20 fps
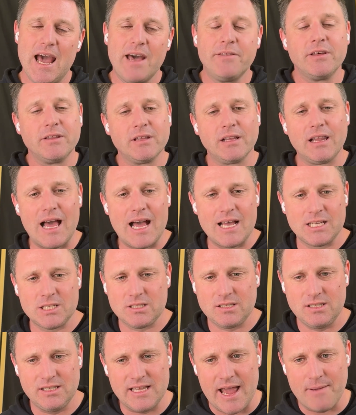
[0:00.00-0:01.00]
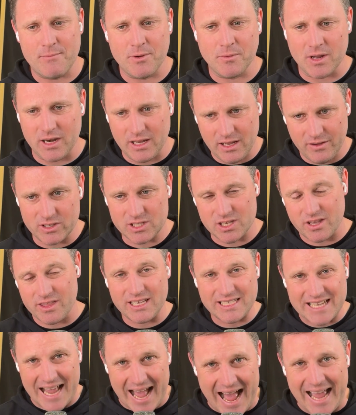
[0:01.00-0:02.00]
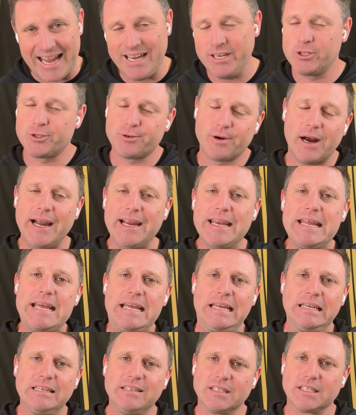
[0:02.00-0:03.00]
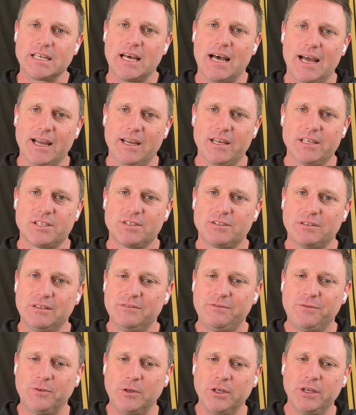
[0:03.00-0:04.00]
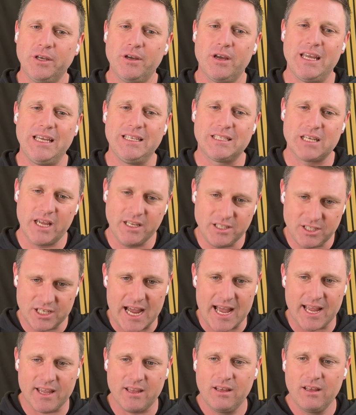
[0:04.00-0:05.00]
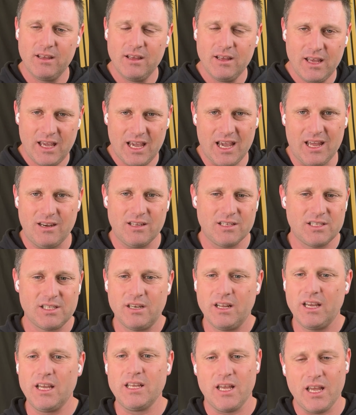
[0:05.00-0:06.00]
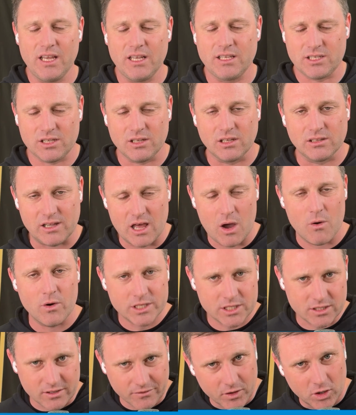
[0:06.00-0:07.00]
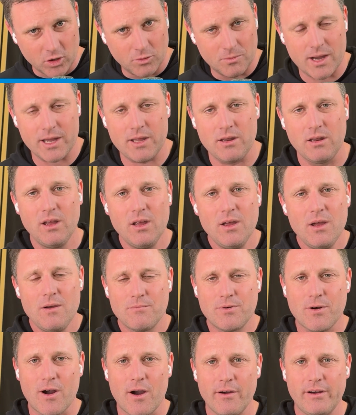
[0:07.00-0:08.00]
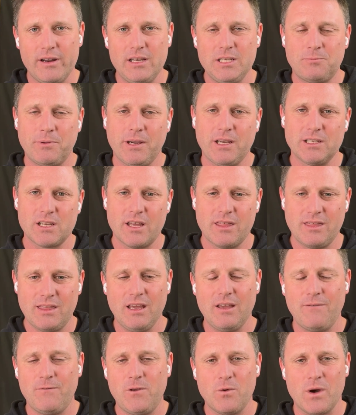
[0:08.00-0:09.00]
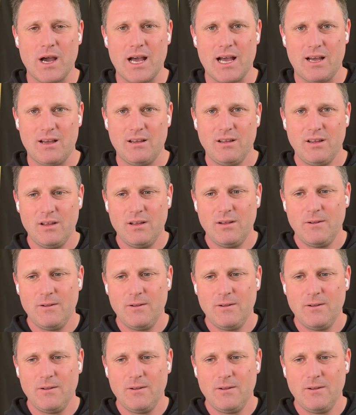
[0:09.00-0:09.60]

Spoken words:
And then the last name I'm going to give you, so these are 8 trade-in targets for you, is a Jack Henderson. It's the lowest of all my priorities because I think if you are